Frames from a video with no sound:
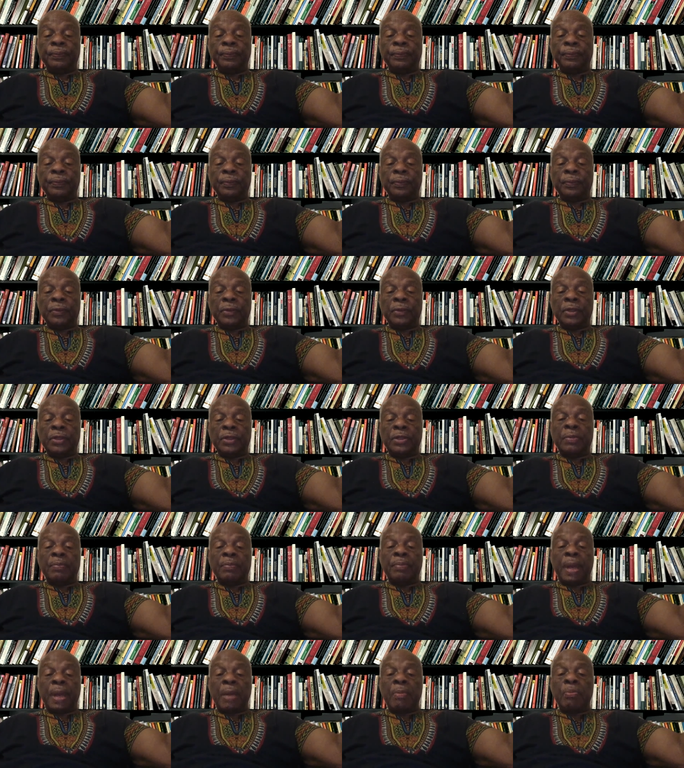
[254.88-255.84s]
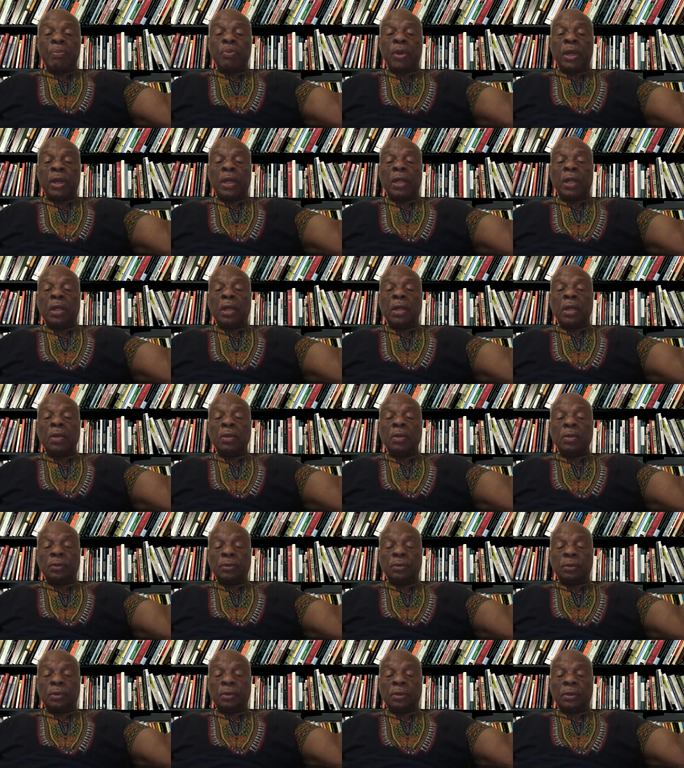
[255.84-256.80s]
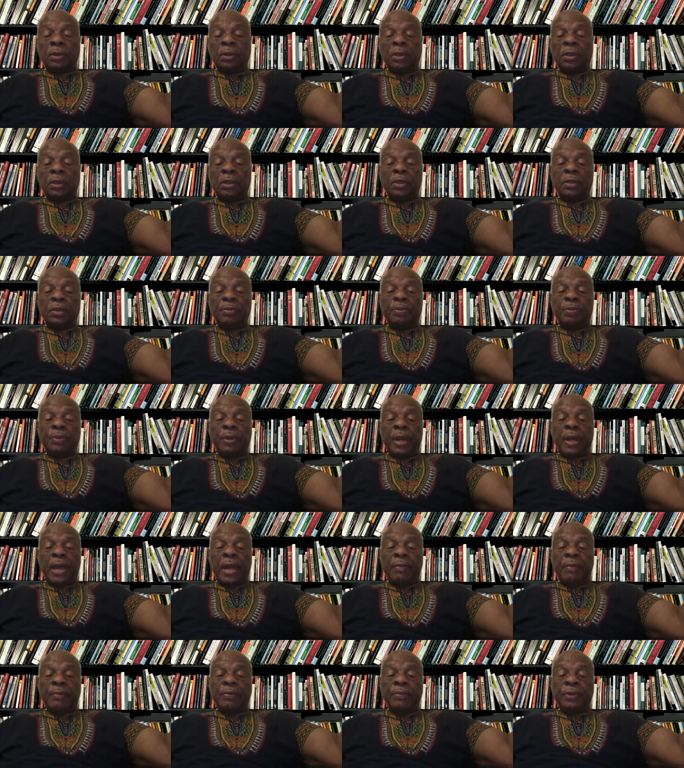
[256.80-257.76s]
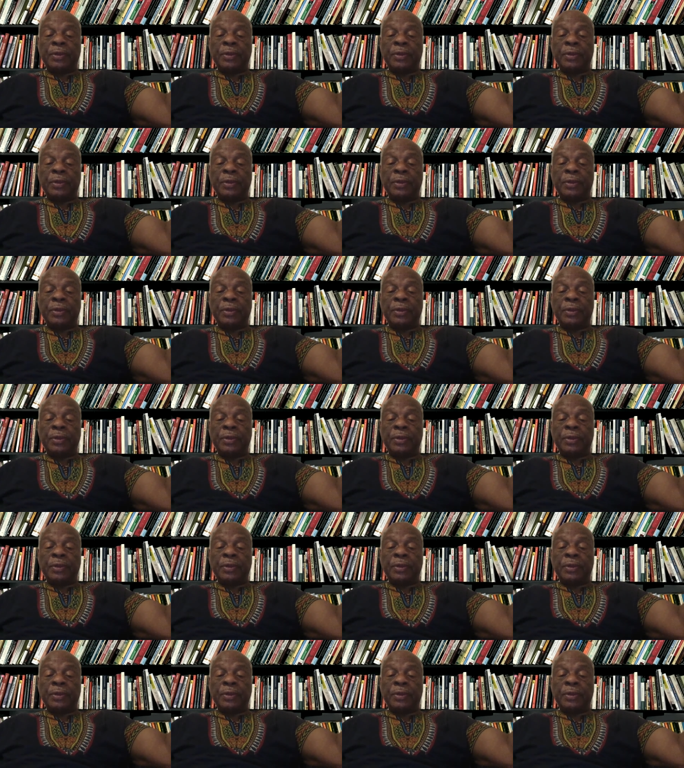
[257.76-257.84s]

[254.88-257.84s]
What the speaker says: Zimbabwe alone is perhaps